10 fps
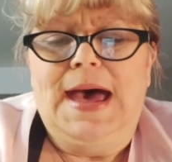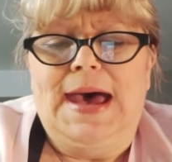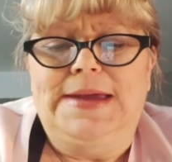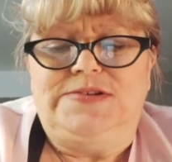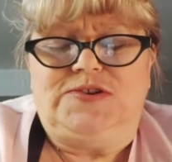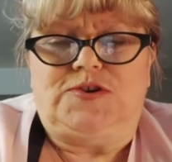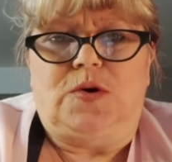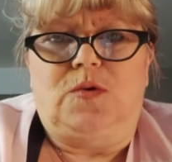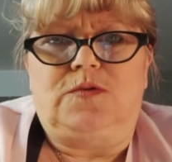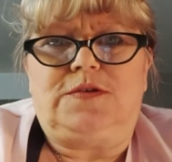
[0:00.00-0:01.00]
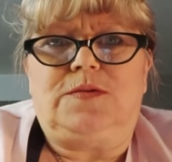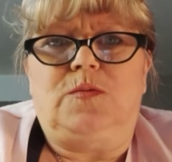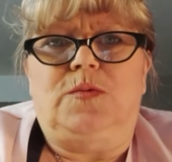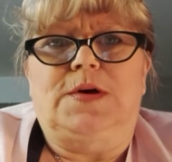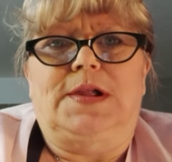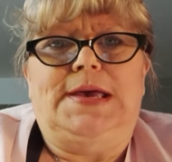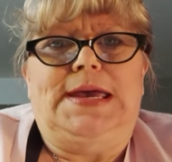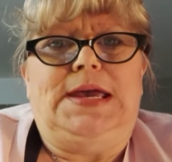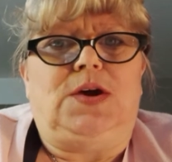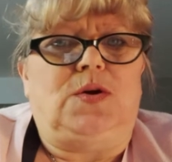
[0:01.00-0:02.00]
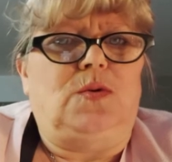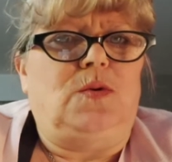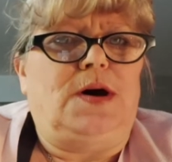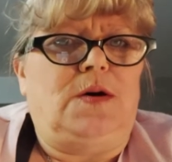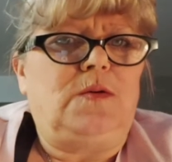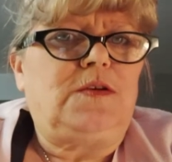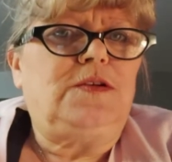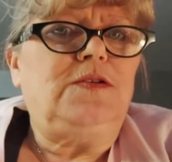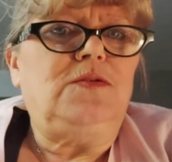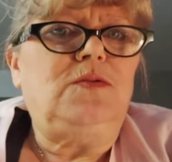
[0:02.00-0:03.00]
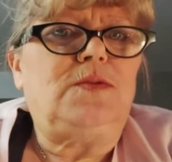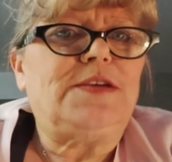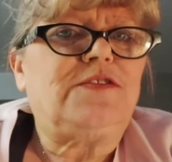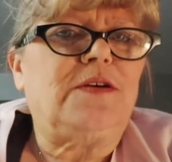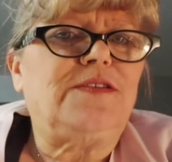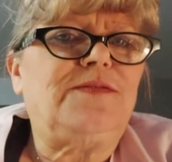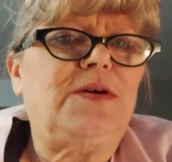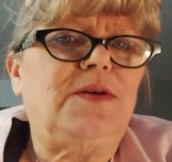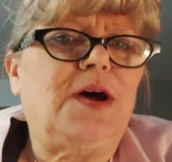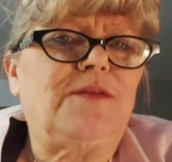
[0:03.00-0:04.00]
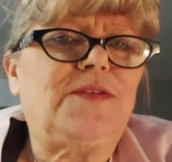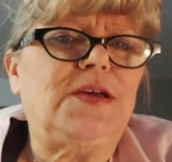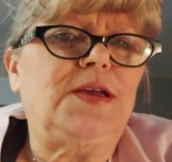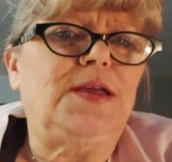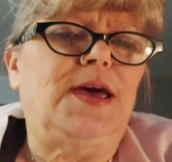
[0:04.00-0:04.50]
I don't really go out to restaurants very often,